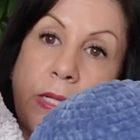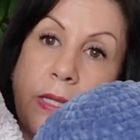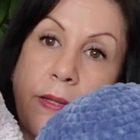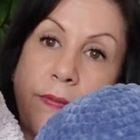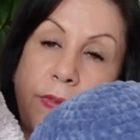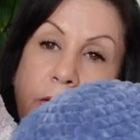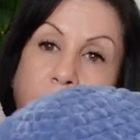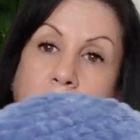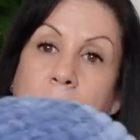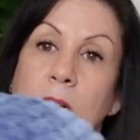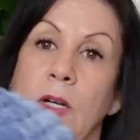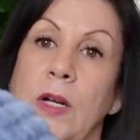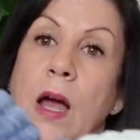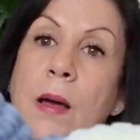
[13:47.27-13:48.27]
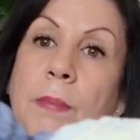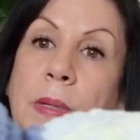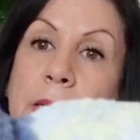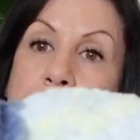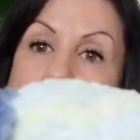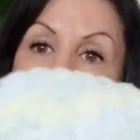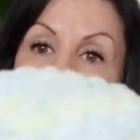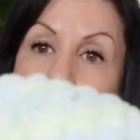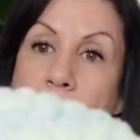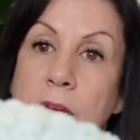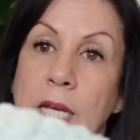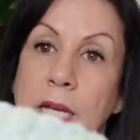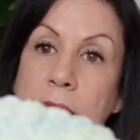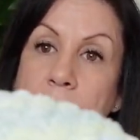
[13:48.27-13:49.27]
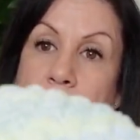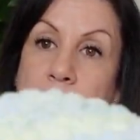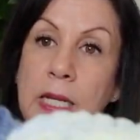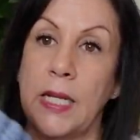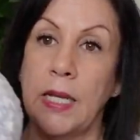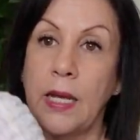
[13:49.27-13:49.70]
I love the color combination,